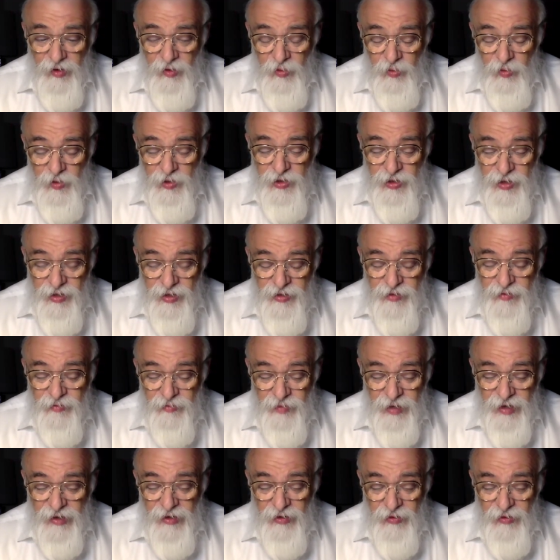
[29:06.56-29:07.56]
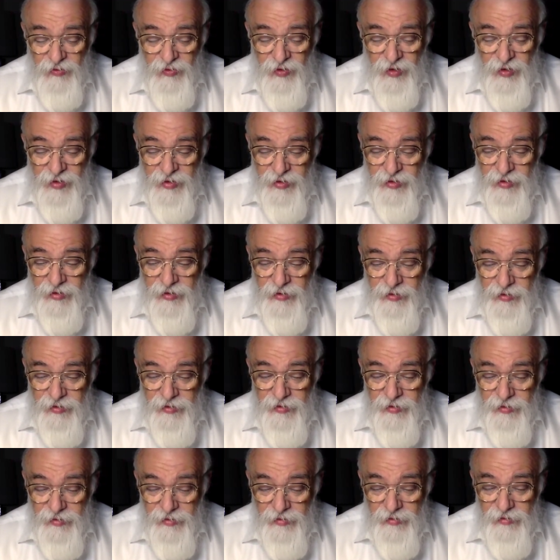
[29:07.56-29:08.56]
which is manifested
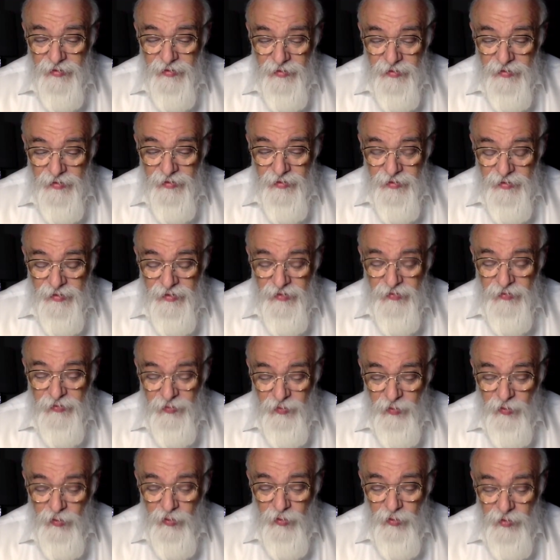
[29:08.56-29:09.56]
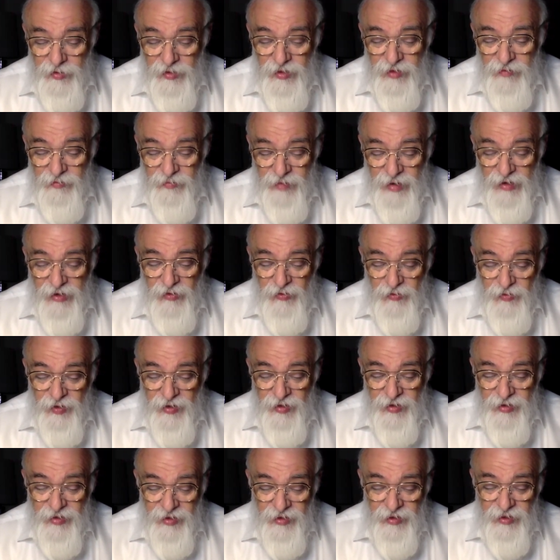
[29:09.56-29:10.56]
it falls and
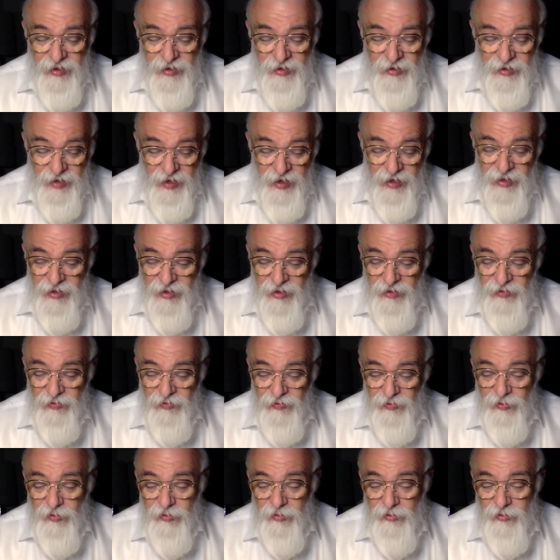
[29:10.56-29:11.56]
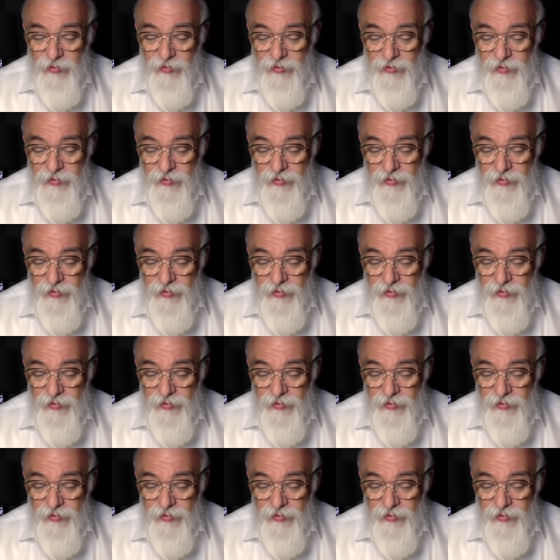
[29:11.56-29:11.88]
manifests in the taste of food.